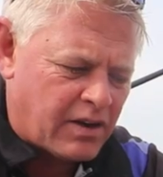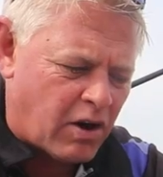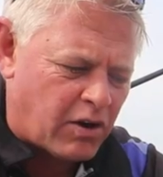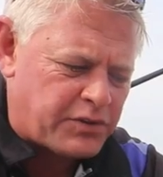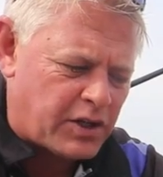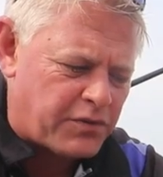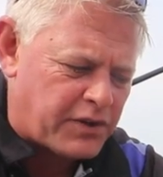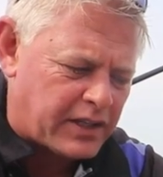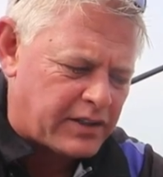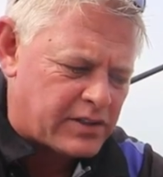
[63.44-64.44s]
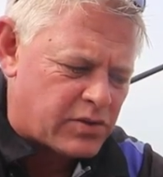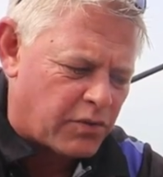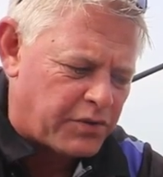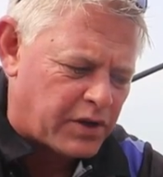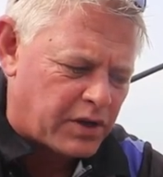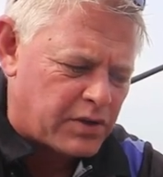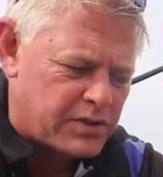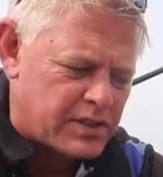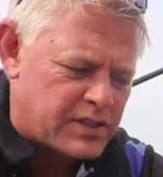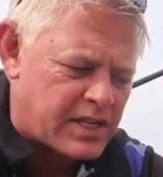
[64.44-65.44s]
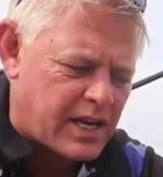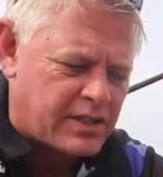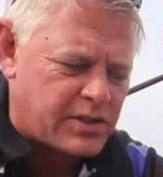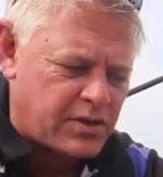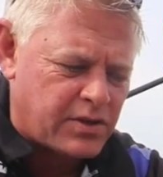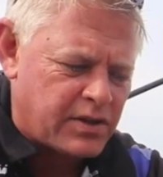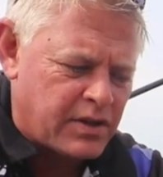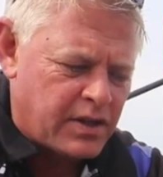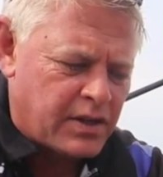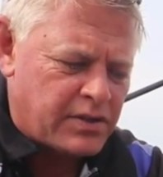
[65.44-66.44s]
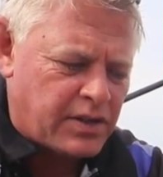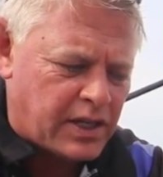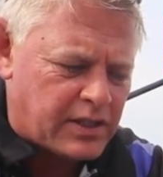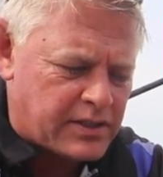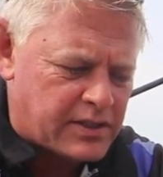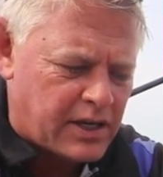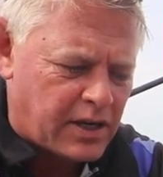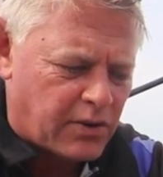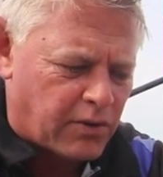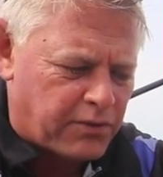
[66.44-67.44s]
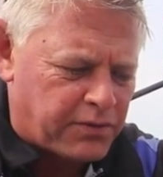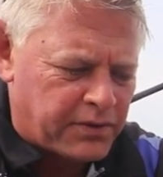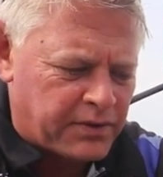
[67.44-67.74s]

after you've cut this off you can use the sand to to get the skin off